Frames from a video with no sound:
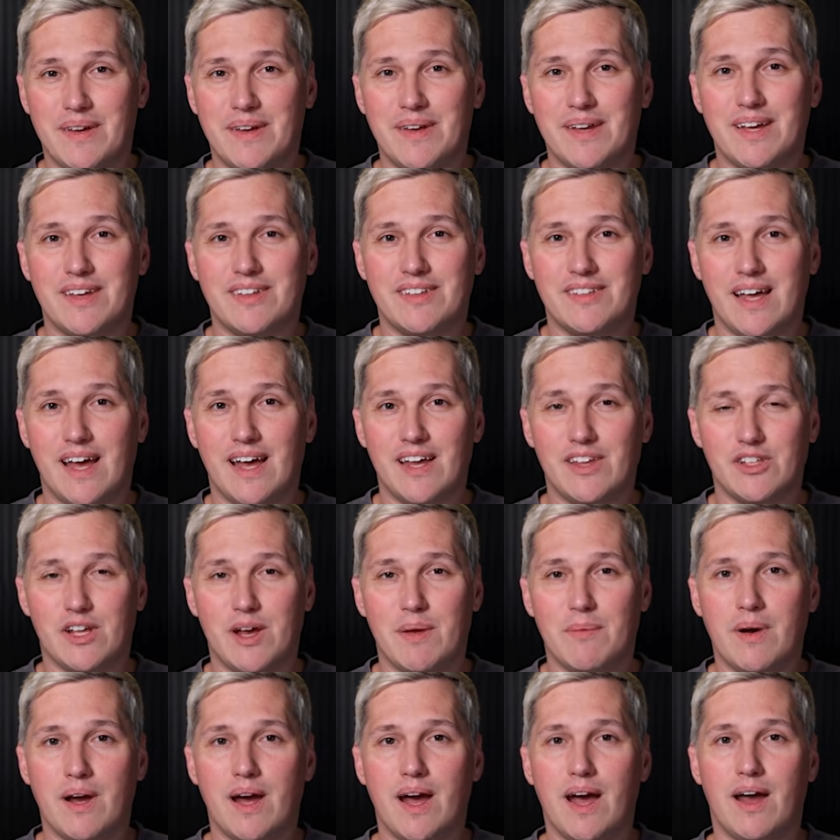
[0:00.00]
Inside
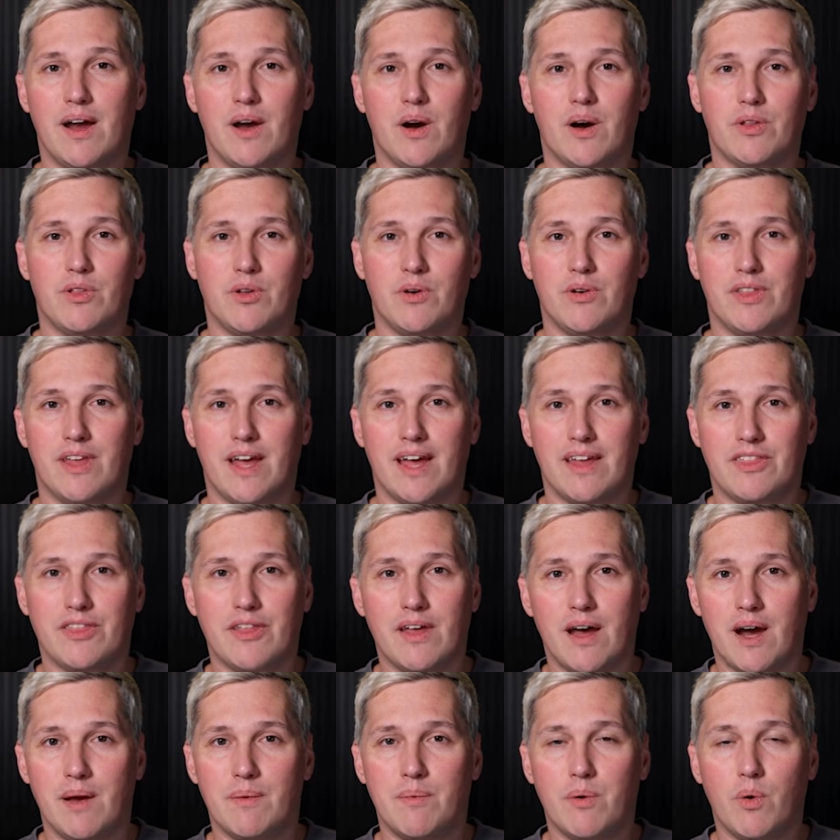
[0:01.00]
Gemini on your
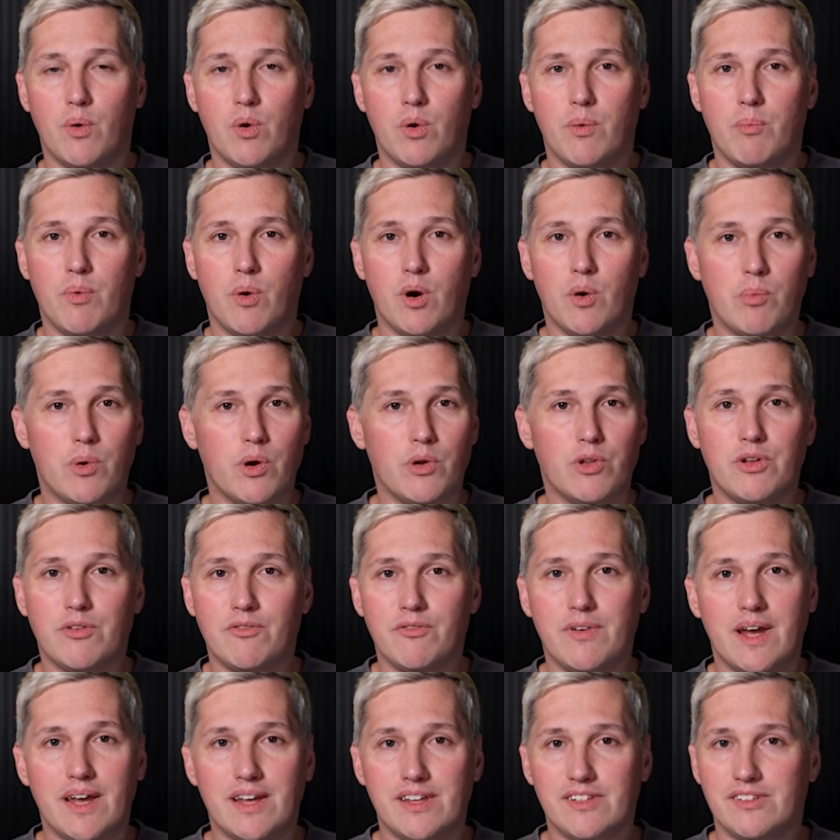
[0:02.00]
desktop or mobile
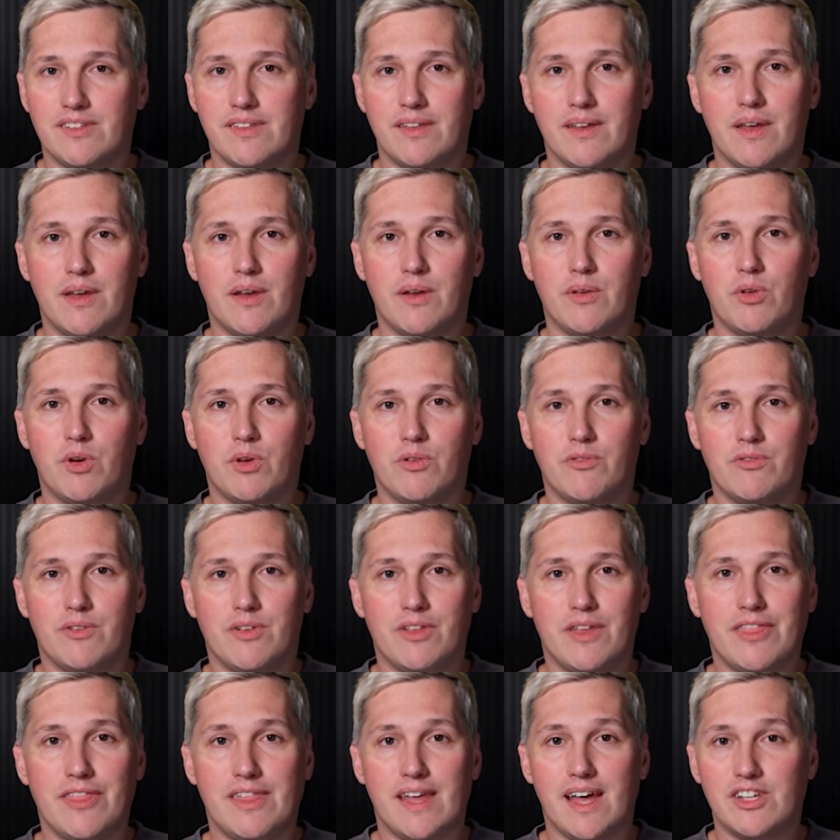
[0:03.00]
device, look for
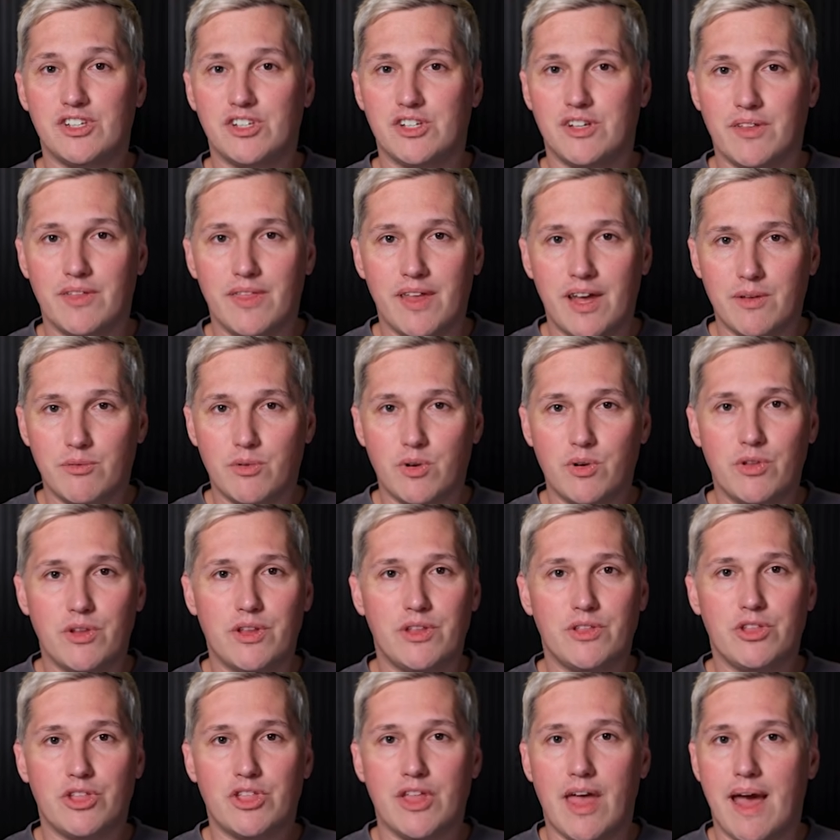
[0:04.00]
the section labeled
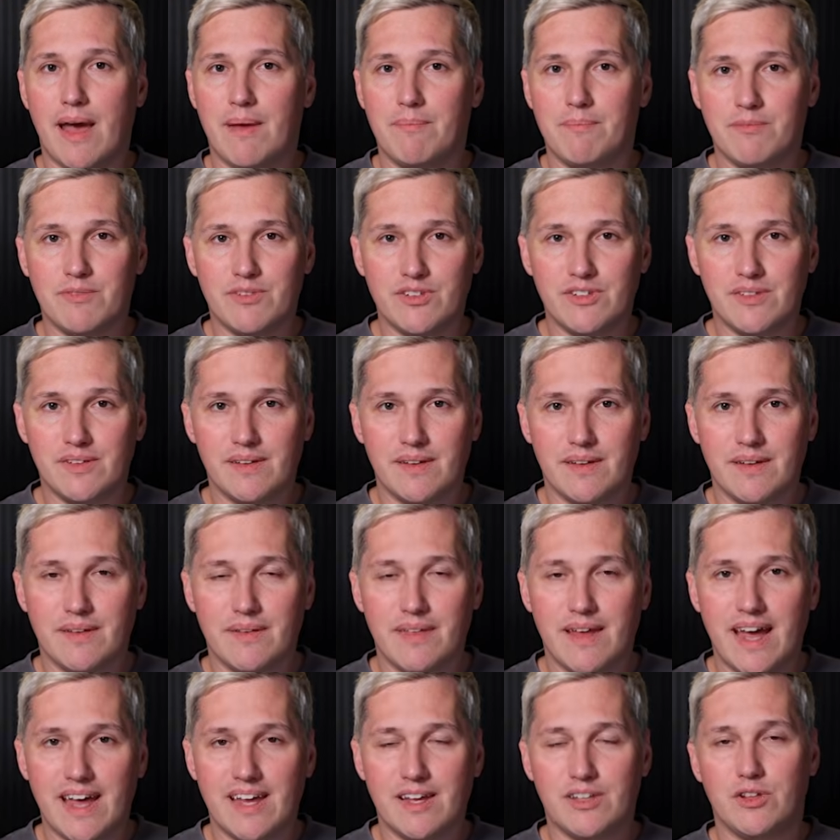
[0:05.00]
Gems.
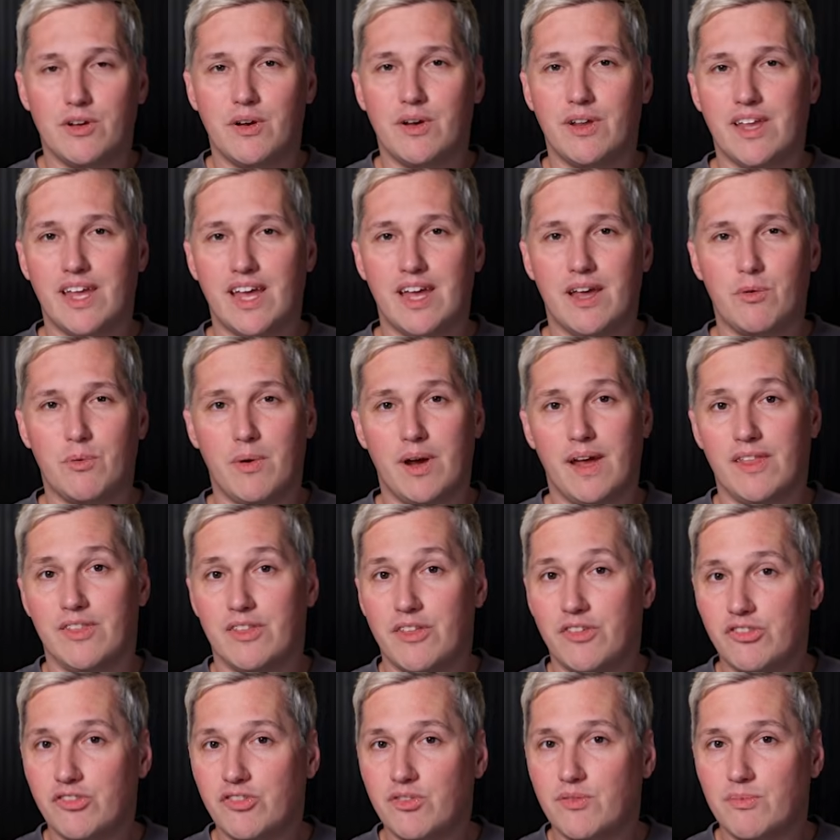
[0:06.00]
That is your gateway
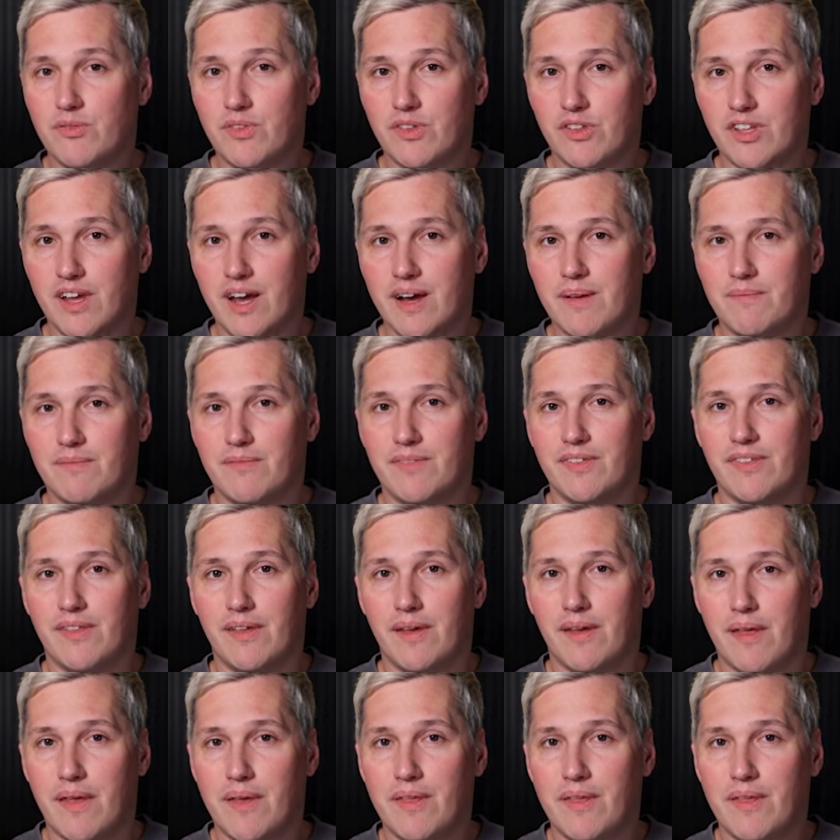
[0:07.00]
to Super Gems.